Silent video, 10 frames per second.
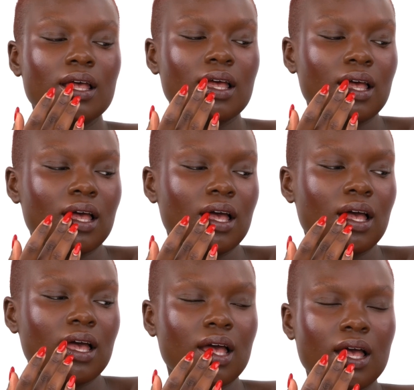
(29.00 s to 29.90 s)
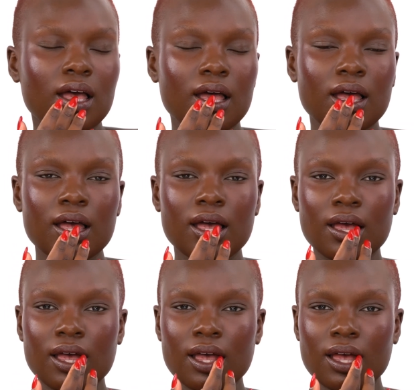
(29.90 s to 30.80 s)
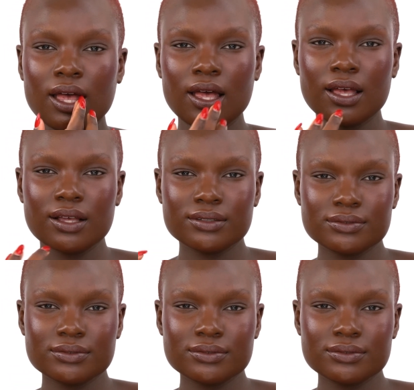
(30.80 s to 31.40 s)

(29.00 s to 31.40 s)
onto the cheeks or lips. You